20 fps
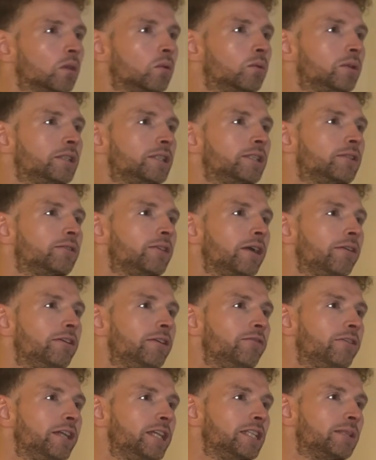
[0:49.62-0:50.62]
Which is very
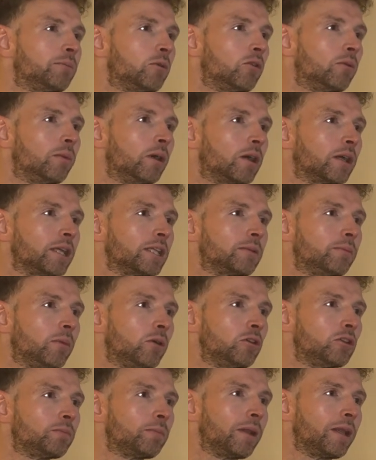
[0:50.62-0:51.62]
reasonable. I guess
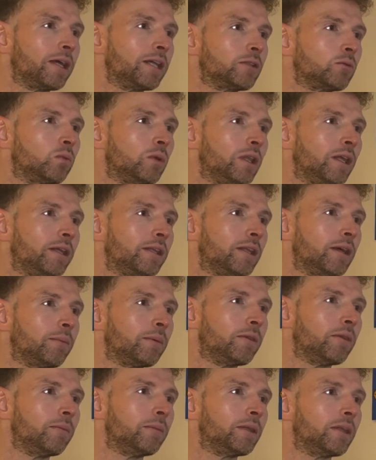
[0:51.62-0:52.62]
most players will end up
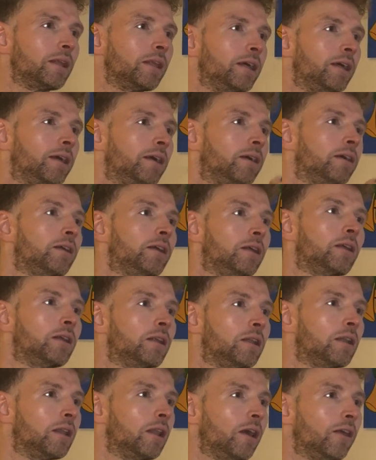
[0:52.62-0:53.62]
in the middle here,
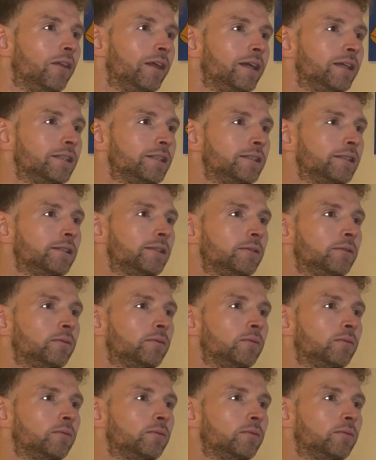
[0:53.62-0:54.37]
like this.